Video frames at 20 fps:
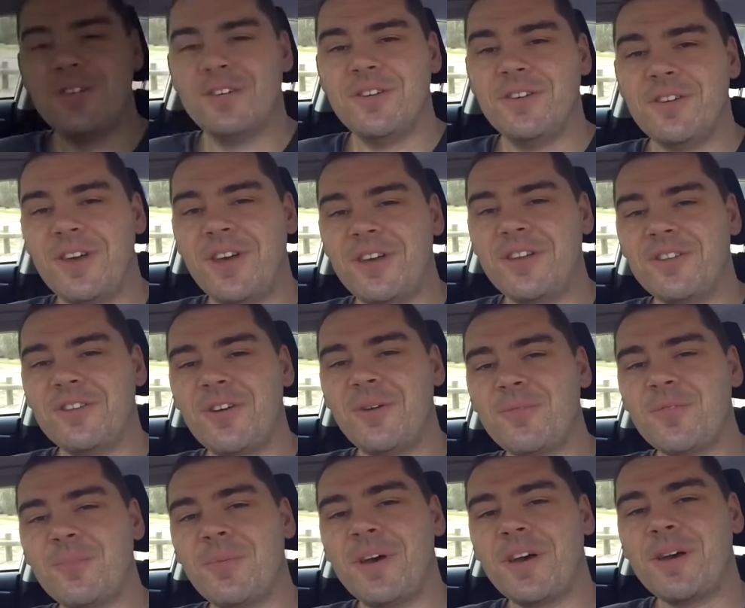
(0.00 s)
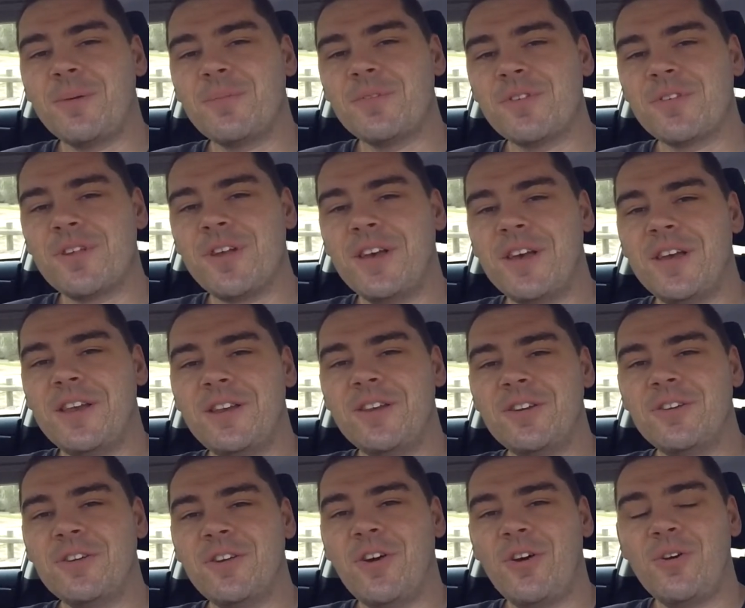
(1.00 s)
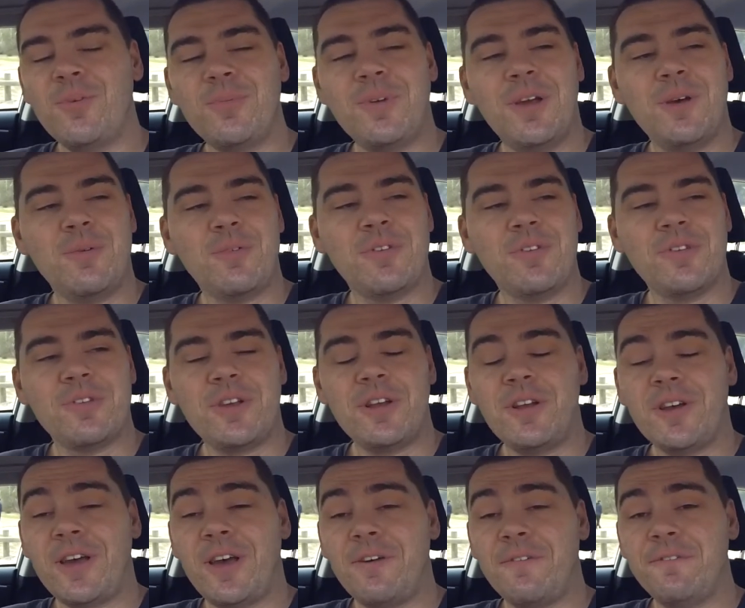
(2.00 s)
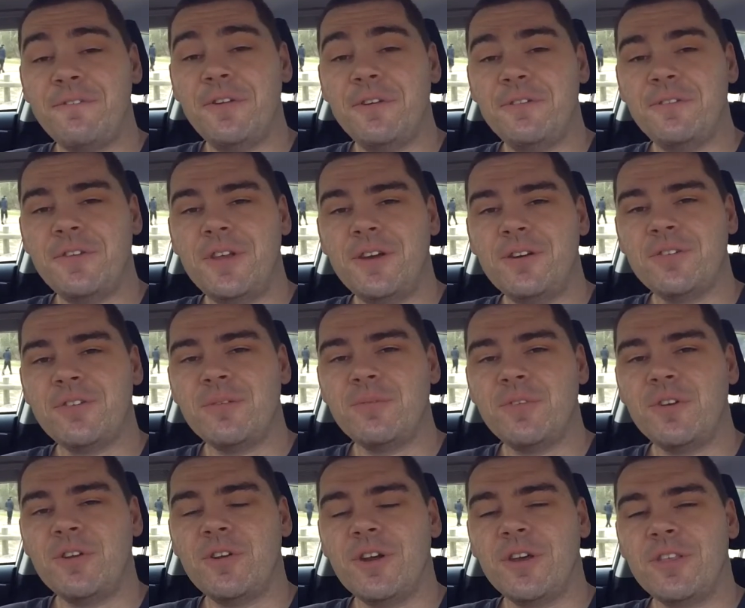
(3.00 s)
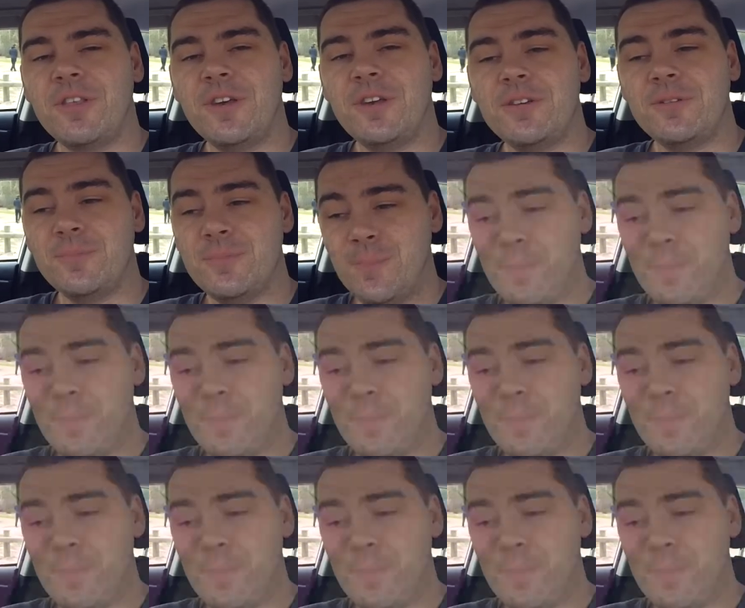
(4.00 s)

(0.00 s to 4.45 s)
Okay, time to pack up and start heading home now. Was this like our fifth day or something like that?